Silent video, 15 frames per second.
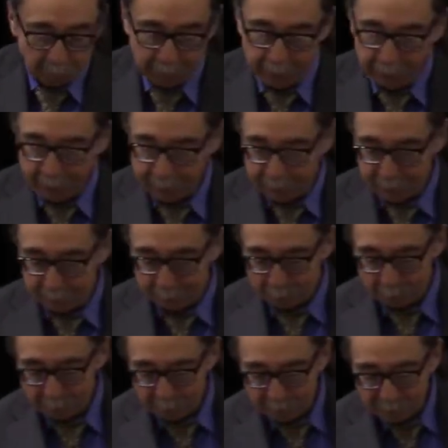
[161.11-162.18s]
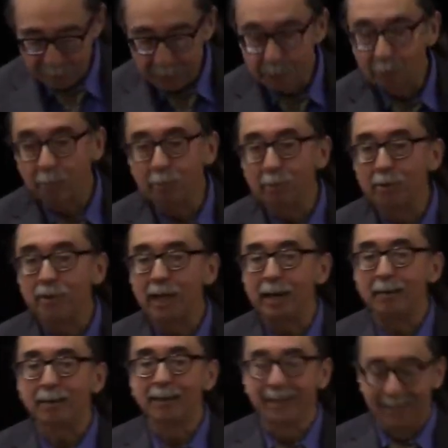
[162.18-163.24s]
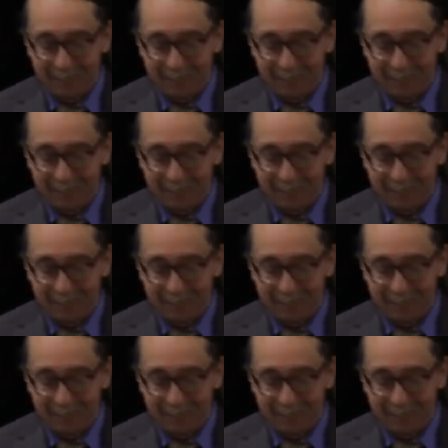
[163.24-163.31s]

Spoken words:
And I tend to agree with that.